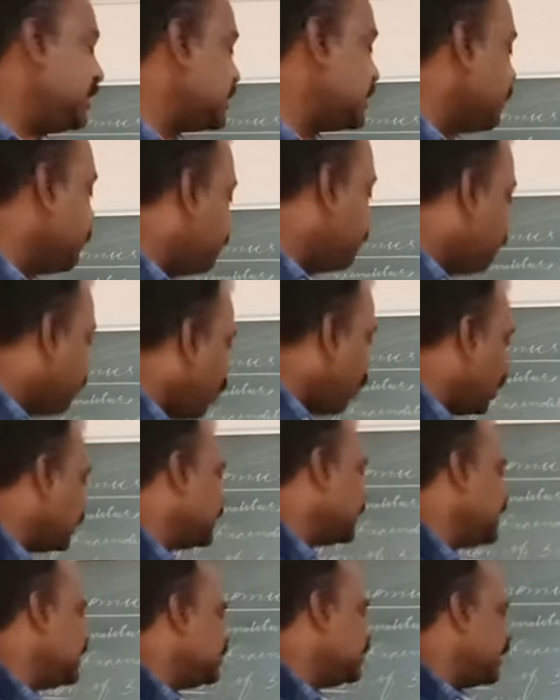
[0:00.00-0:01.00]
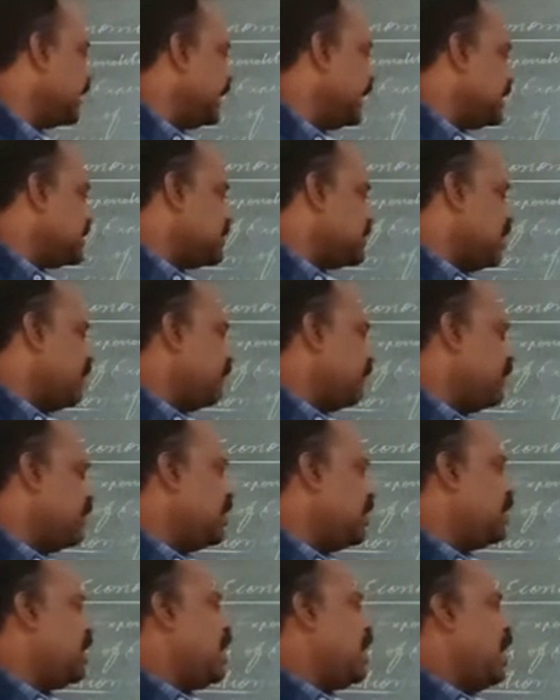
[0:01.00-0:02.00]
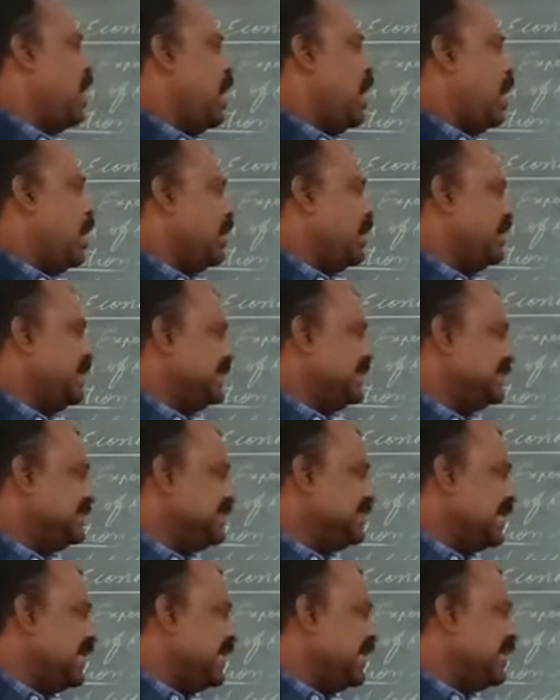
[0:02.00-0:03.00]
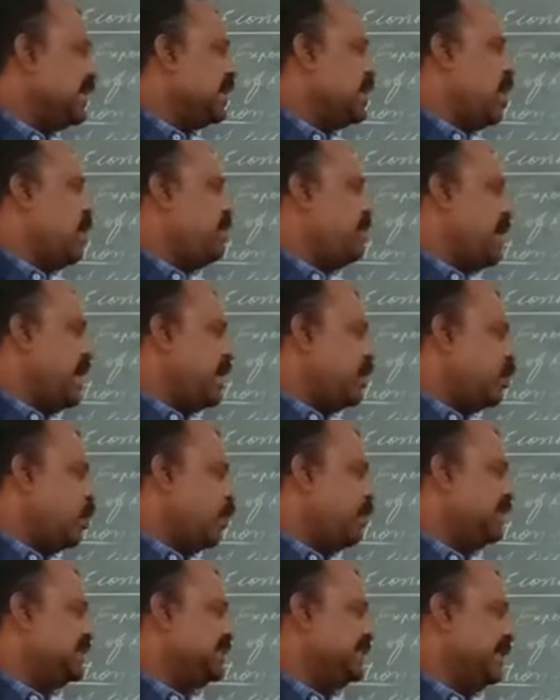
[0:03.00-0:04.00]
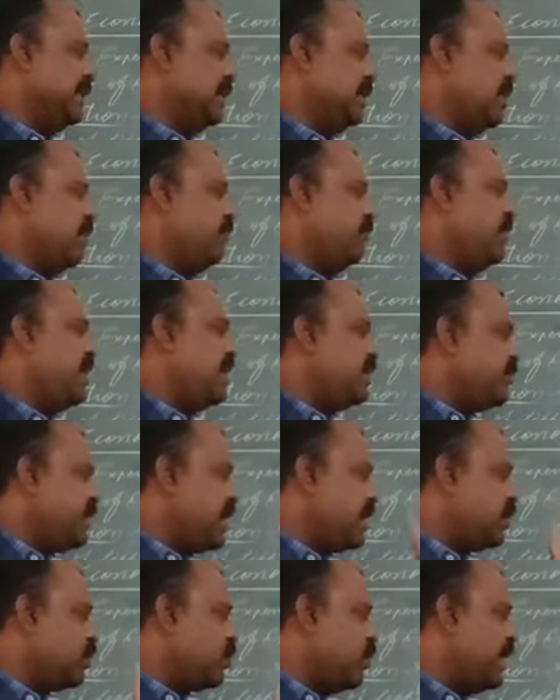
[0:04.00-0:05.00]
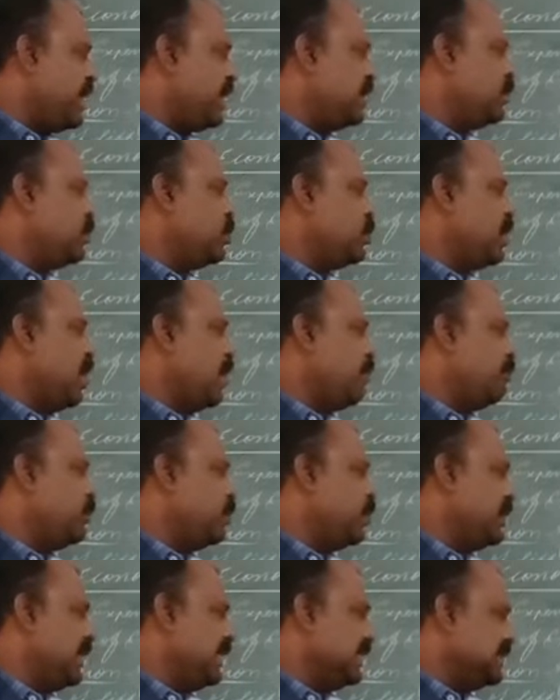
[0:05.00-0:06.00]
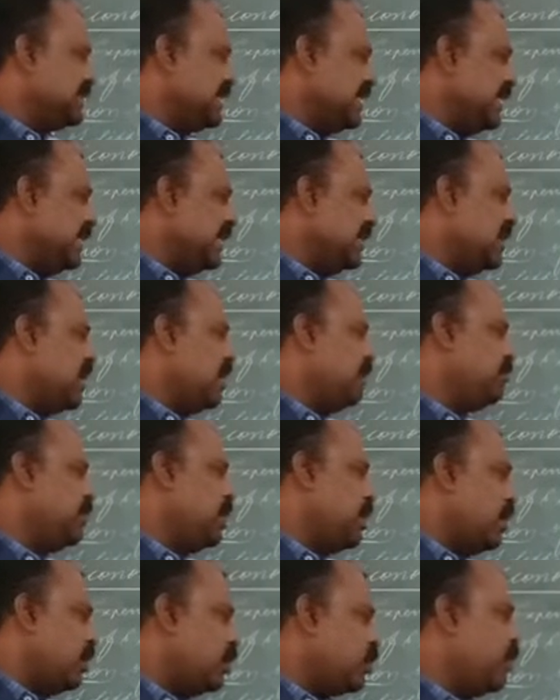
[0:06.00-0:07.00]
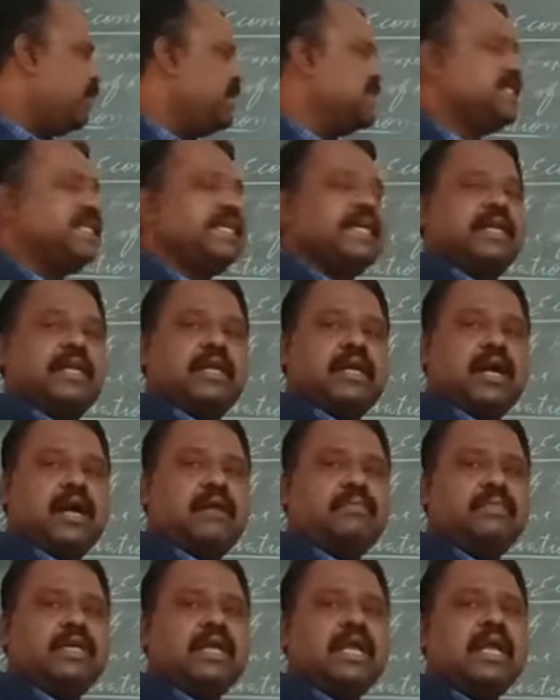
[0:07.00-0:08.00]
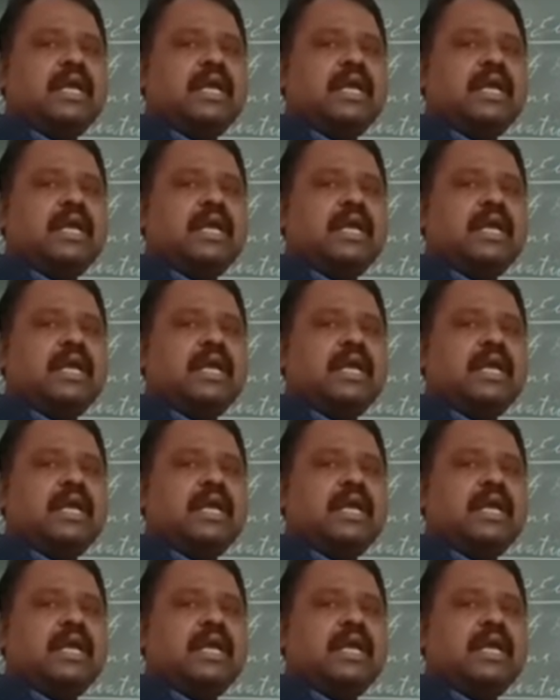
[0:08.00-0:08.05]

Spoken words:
Means both in the case of national income and domestic income, when we are going to compute national income or domestic income,